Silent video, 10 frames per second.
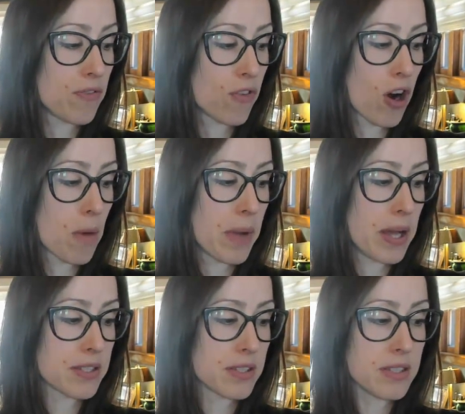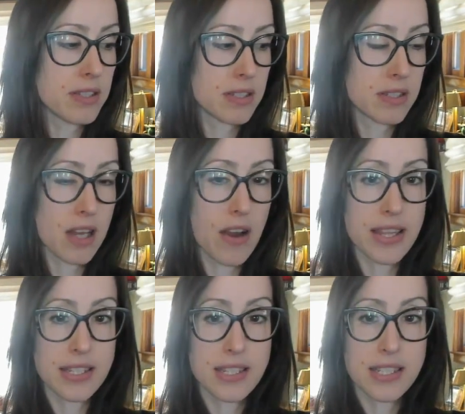forearm muscles, all
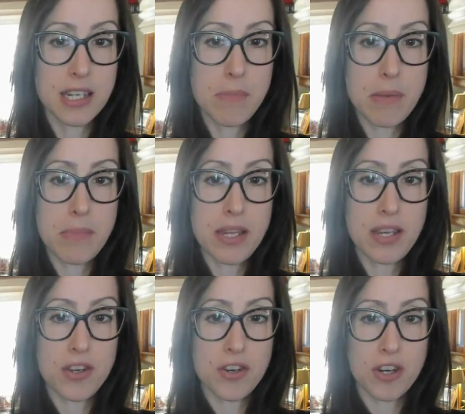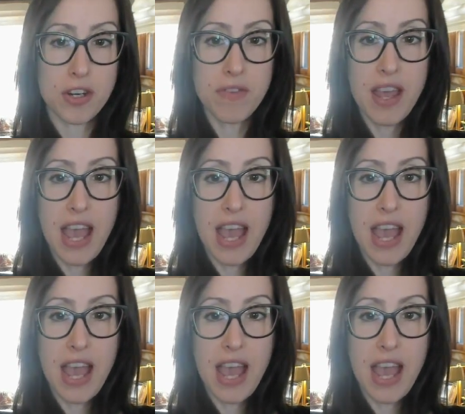right? This is going to be median nerve.